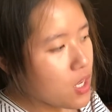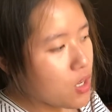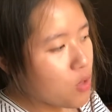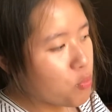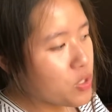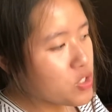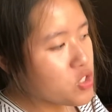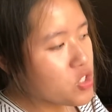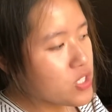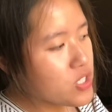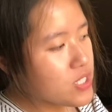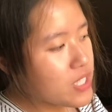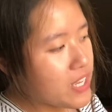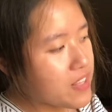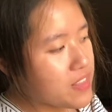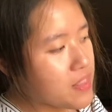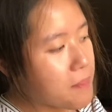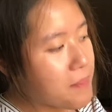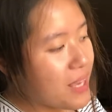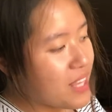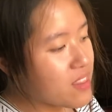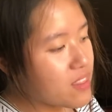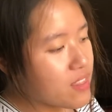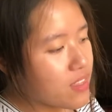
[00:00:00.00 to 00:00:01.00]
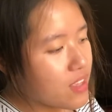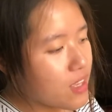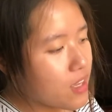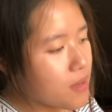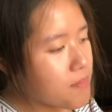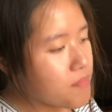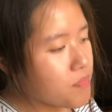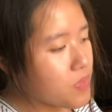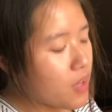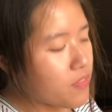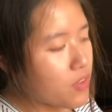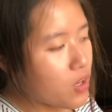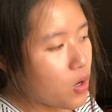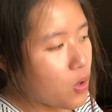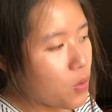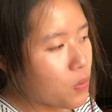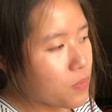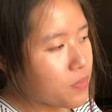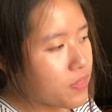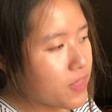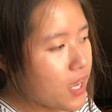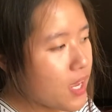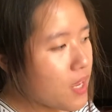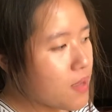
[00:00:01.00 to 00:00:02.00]
which is like the main theme of the whole
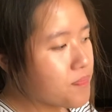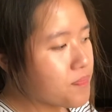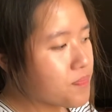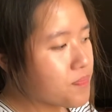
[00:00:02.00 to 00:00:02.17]
thing.